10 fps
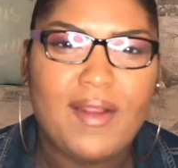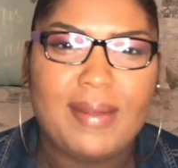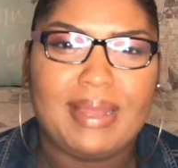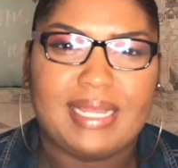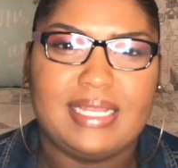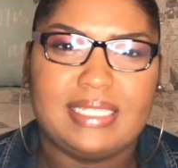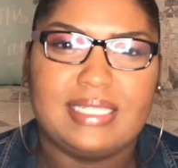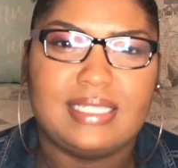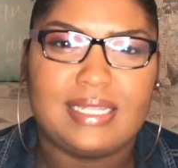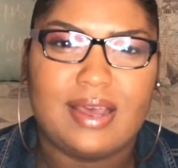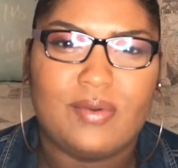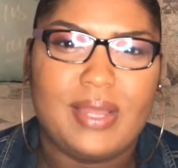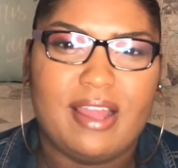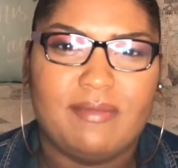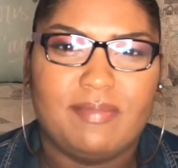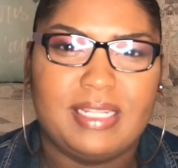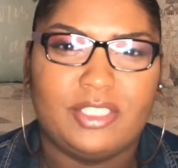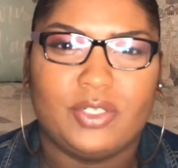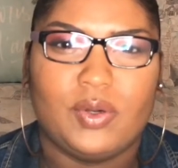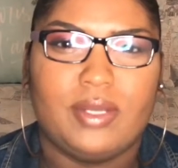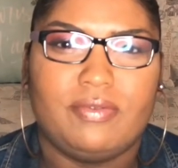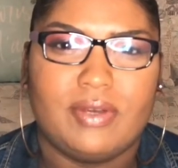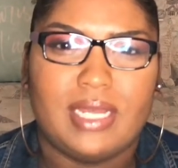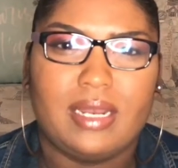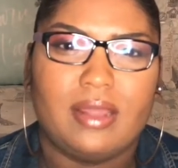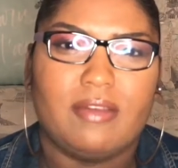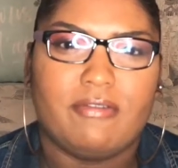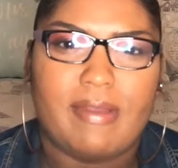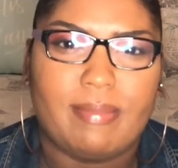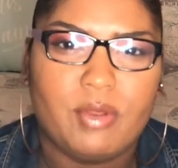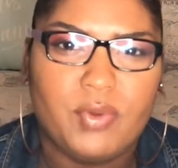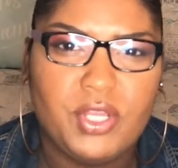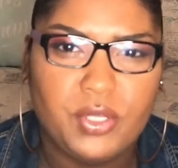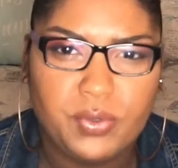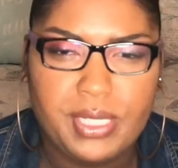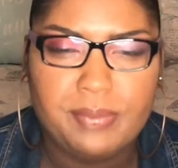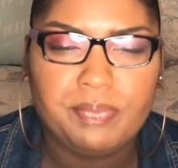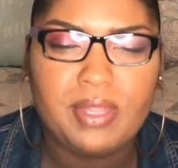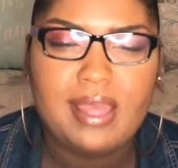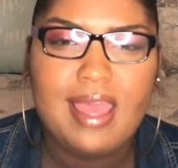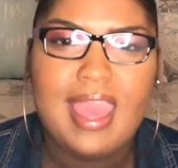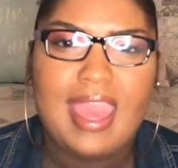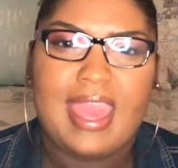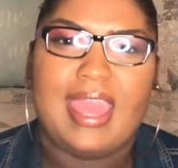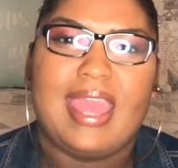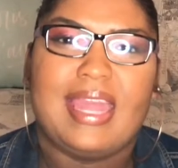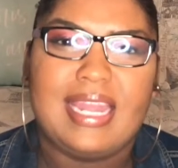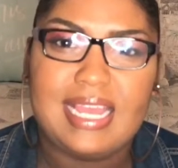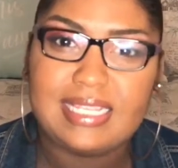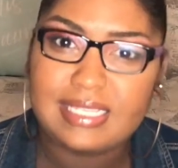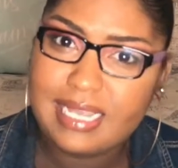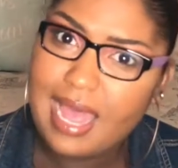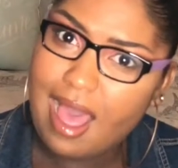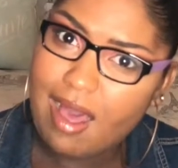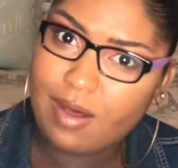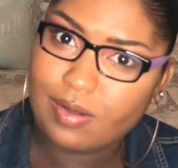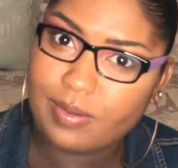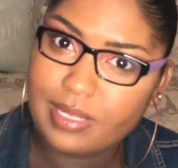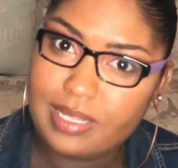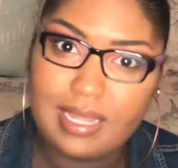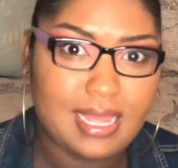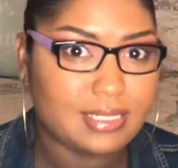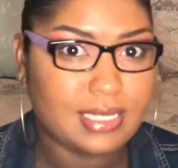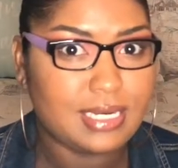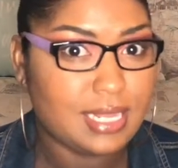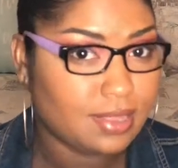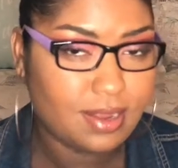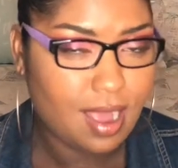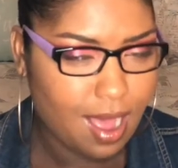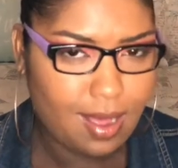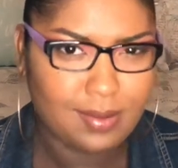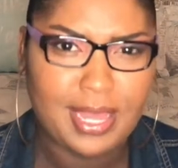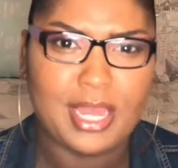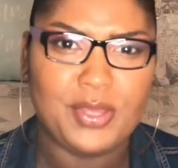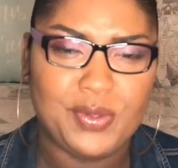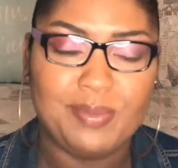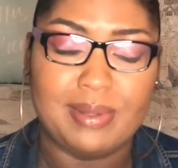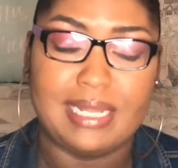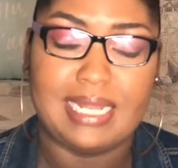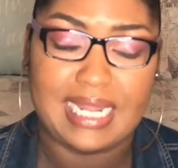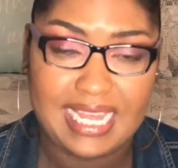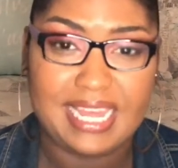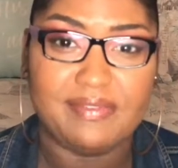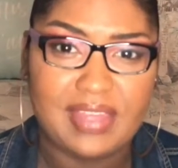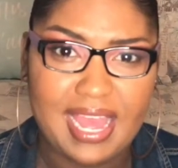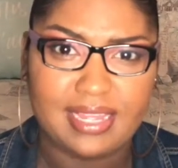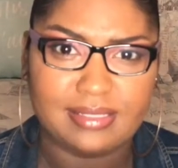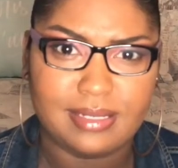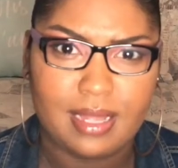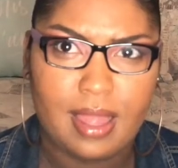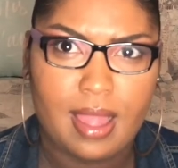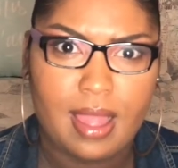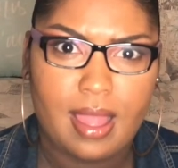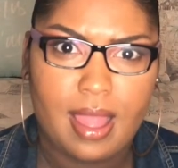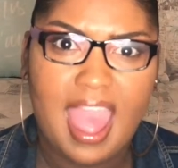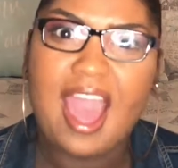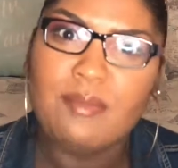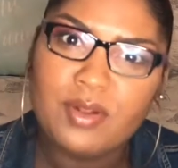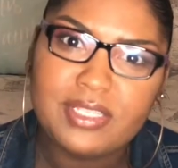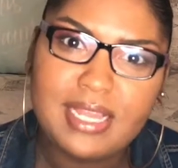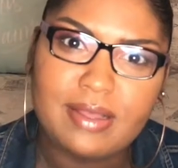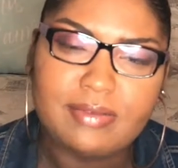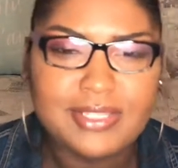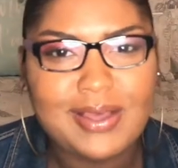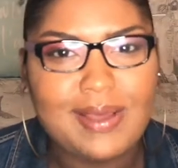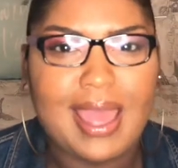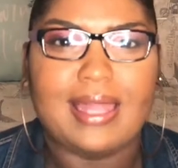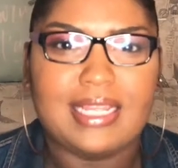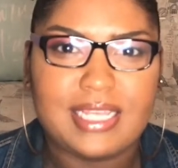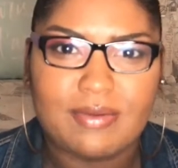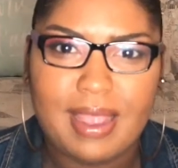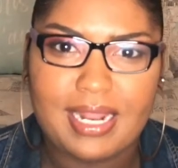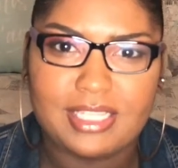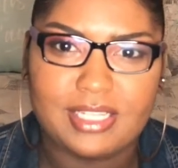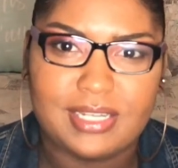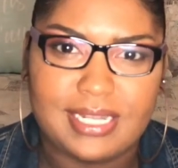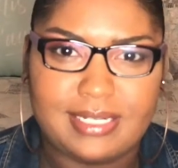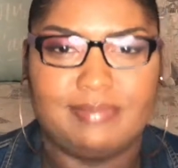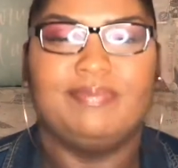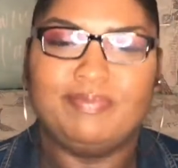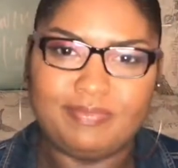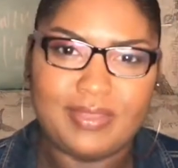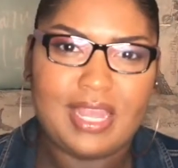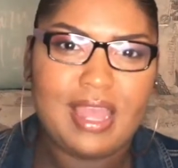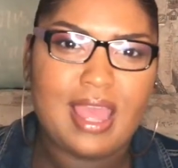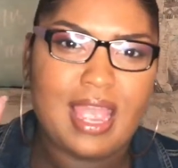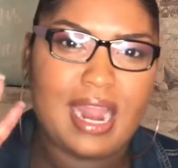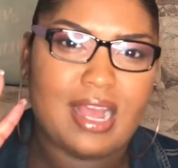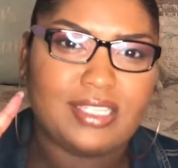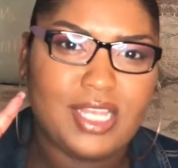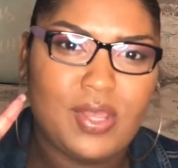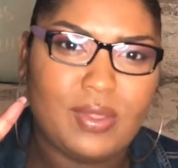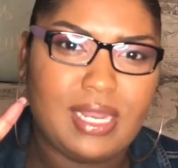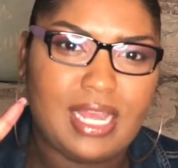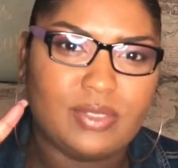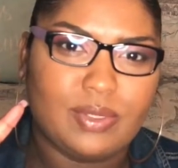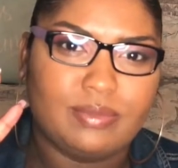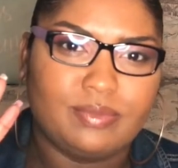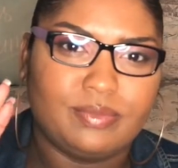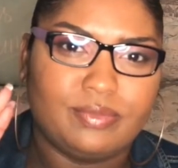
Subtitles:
All right, my cousin. So we have been joined for another family reunion, and it's a haul. It's another haul. Can you believe that? I have more stuff. So hey, let's get right into it, and I'll see you on the next one.